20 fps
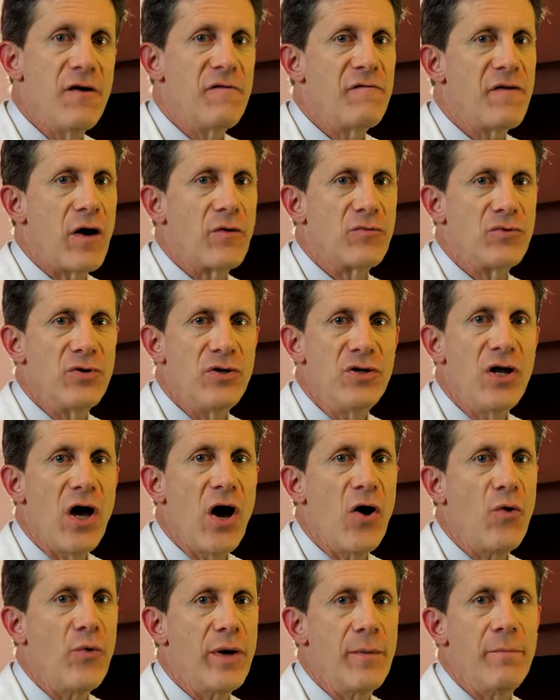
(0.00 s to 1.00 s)
found
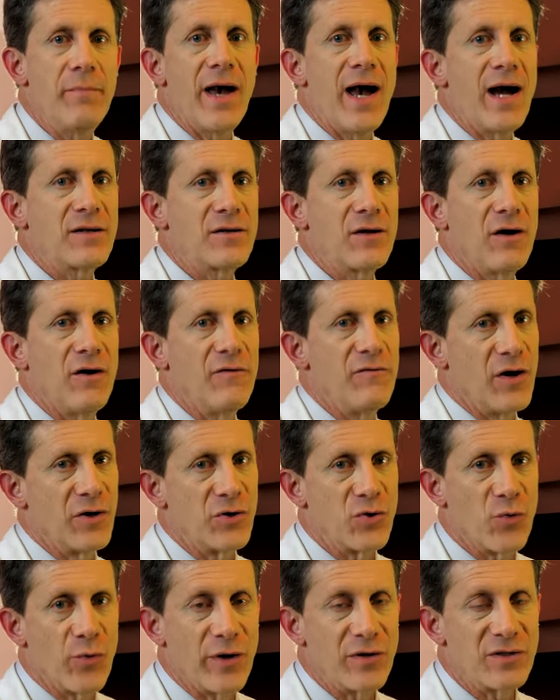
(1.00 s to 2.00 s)
no impact of
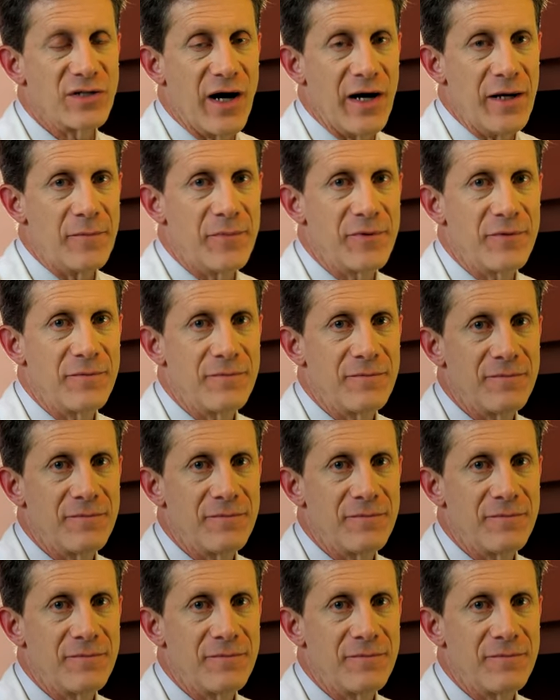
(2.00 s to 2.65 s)
underwear type.